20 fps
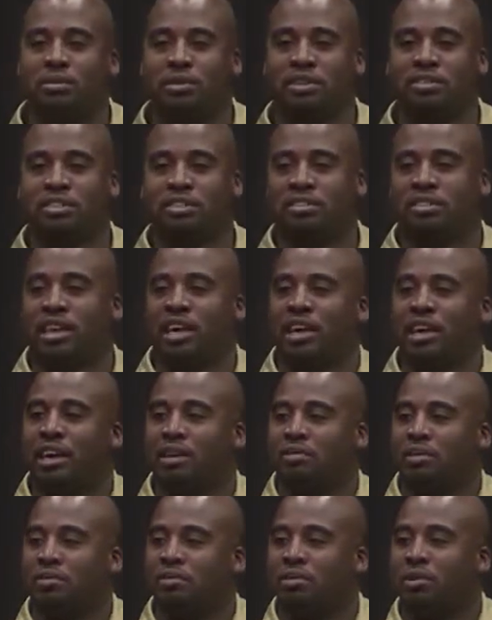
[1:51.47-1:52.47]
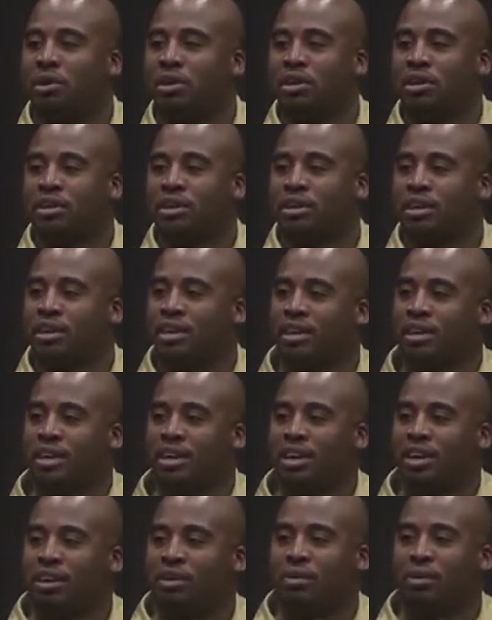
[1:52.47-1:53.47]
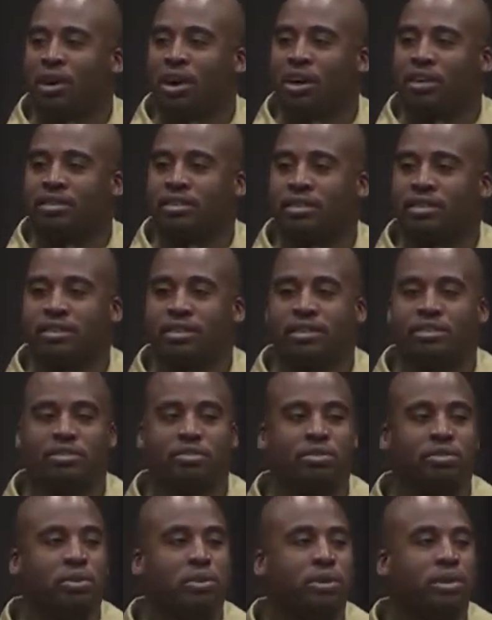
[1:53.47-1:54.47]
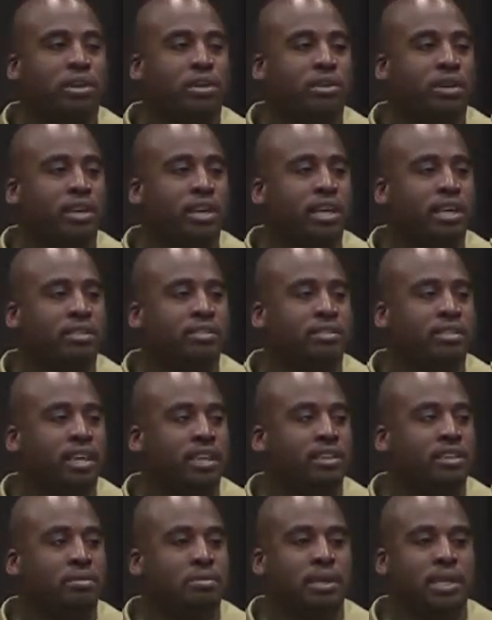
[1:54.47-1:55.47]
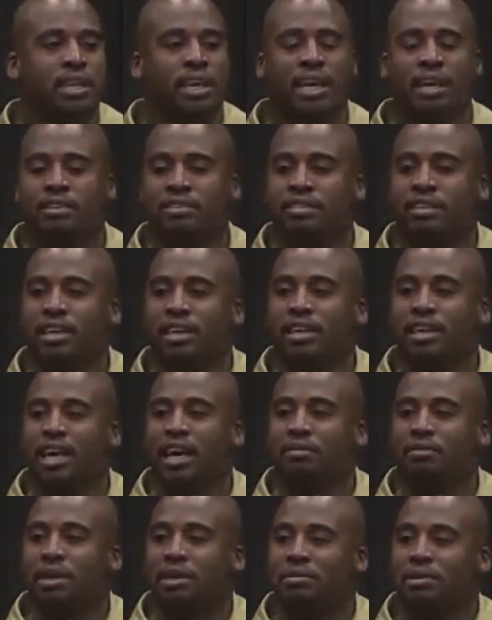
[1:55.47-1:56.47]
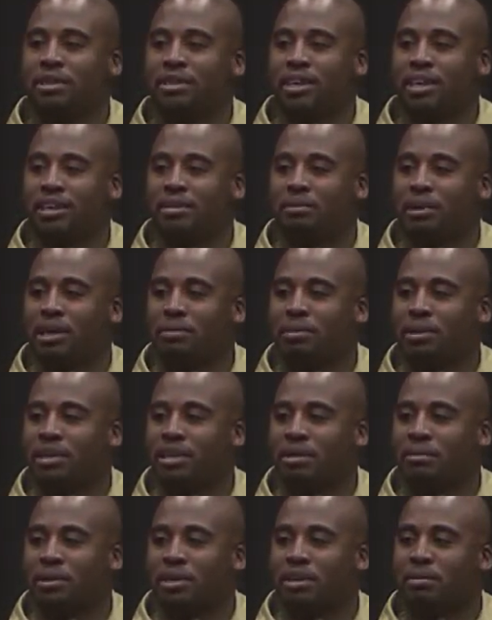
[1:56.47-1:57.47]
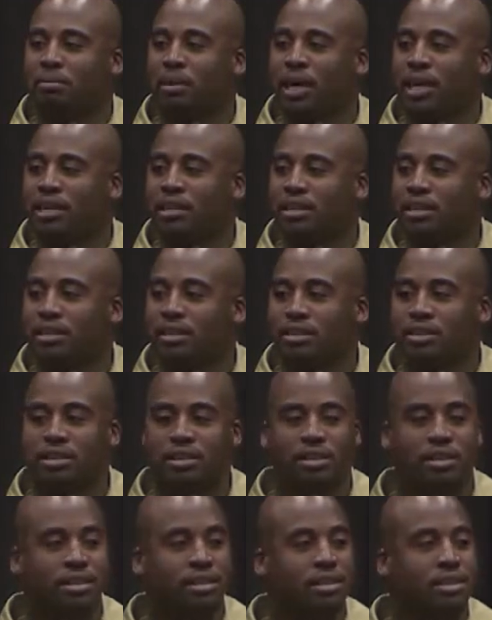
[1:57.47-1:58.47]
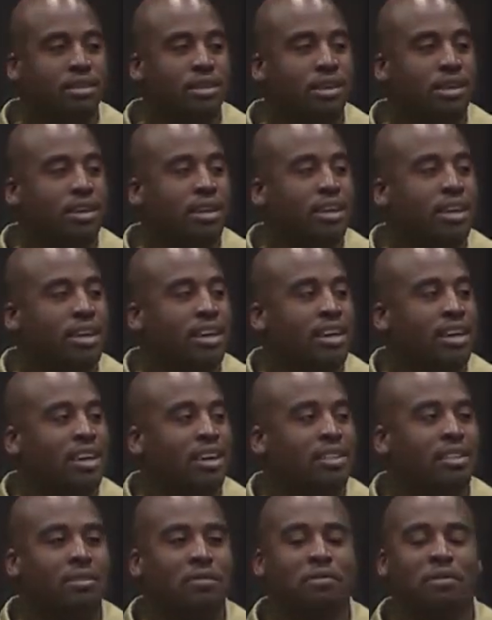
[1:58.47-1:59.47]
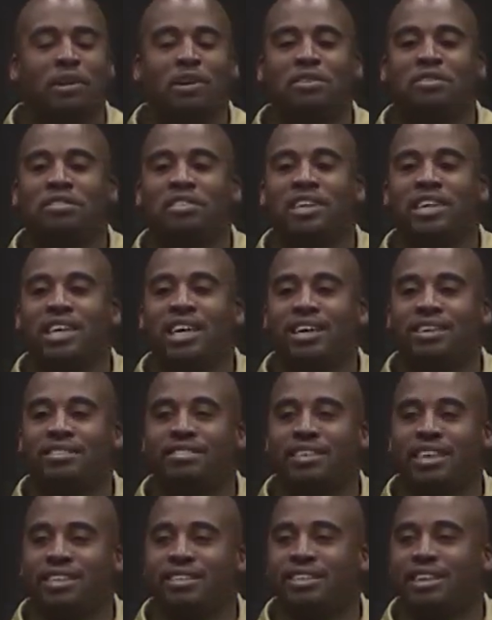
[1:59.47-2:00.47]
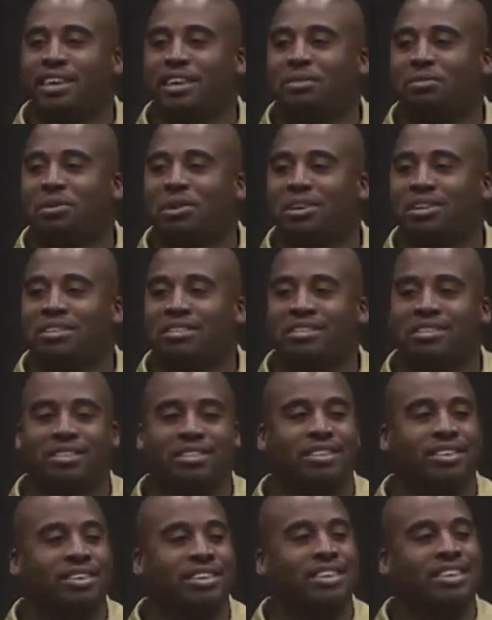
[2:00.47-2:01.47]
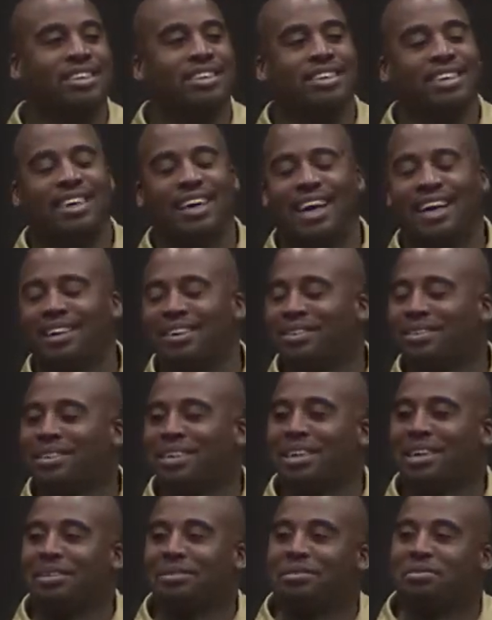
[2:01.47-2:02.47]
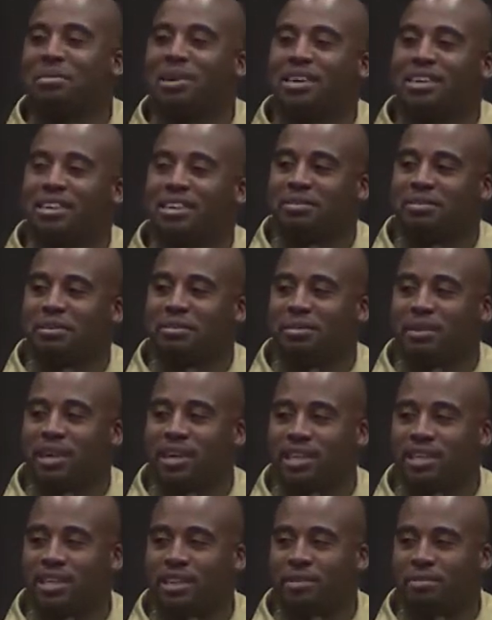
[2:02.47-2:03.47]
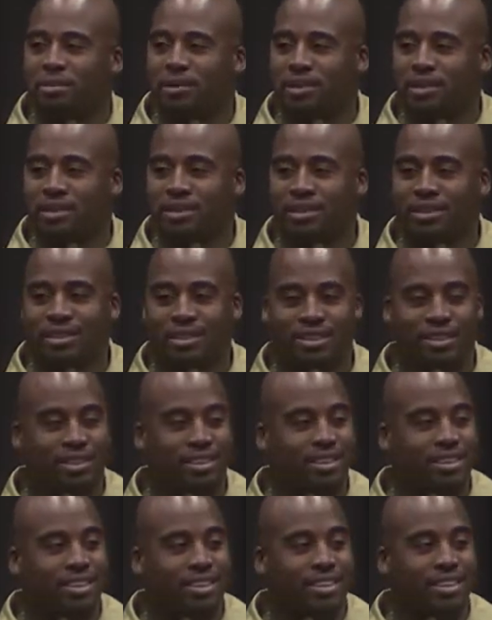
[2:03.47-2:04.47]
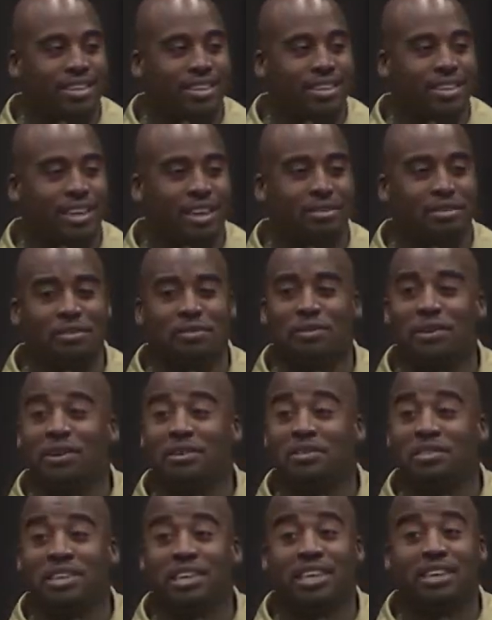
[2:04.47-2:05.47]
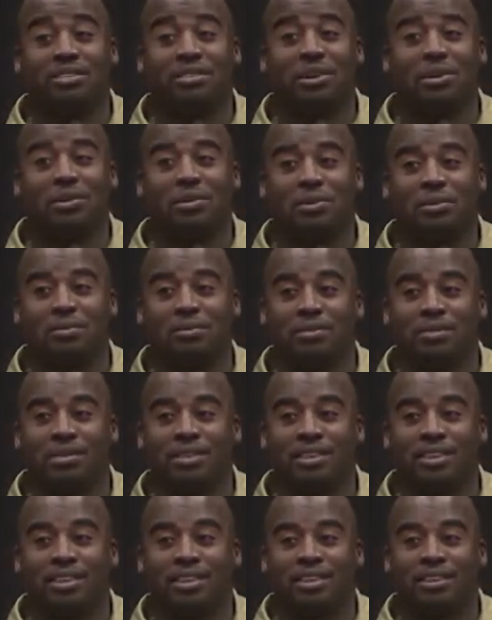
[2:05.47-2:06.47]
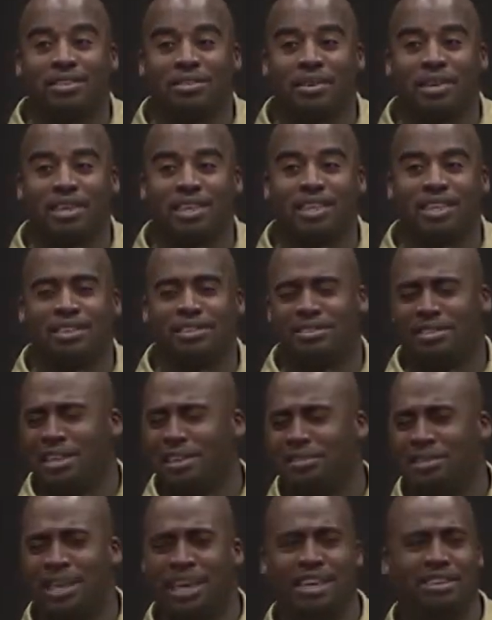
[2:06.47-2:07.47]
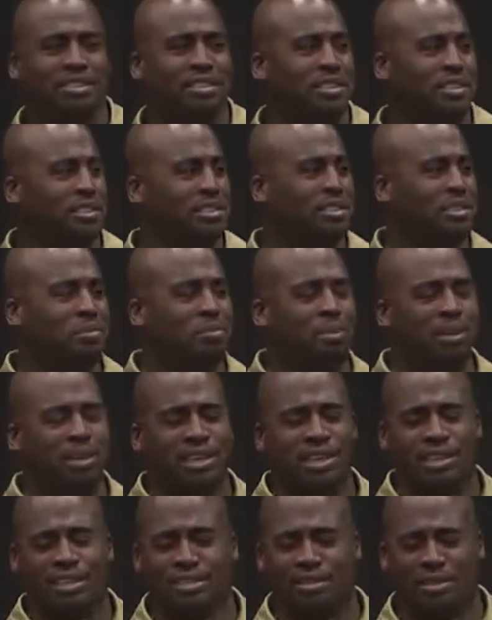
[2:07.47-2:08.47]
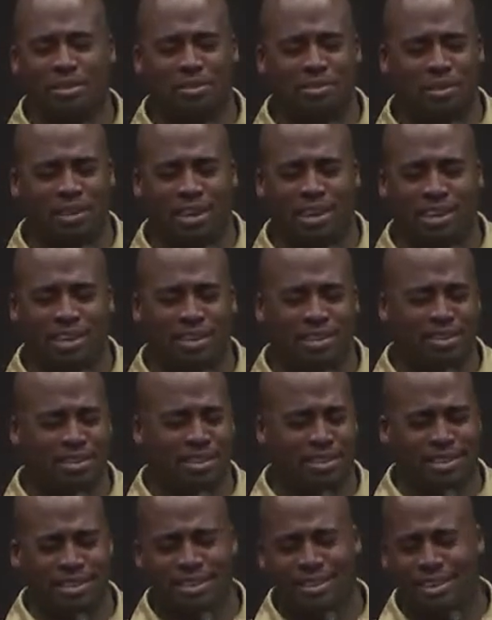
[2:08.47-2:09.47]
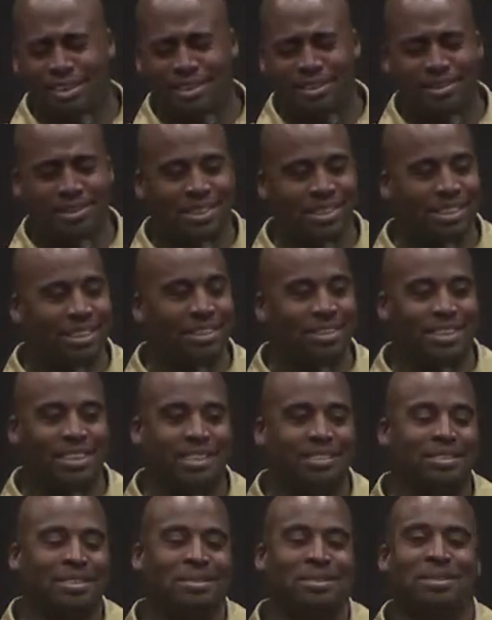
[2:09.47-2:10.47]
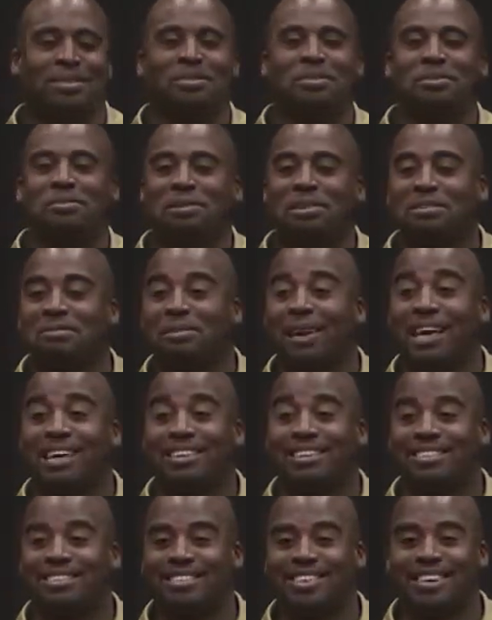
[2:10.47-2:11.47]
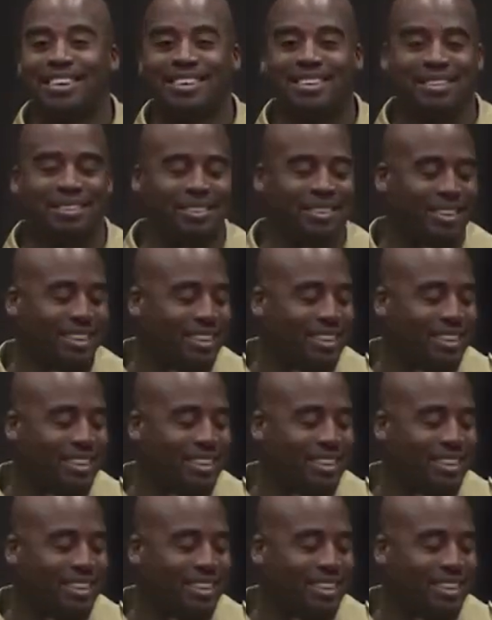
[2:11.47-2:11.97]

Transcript: He just got off of work, walked into the store, and said to me, Hey, son, have you ever thought about becoming a pilot? The first thing I said to him was, I don't think I'm smart to fly an airplane. That was the first thing I told him, right? It's aviation. You see planes are flying, you're like, oh, I don't want to deal with that stuff. That's too much math and science.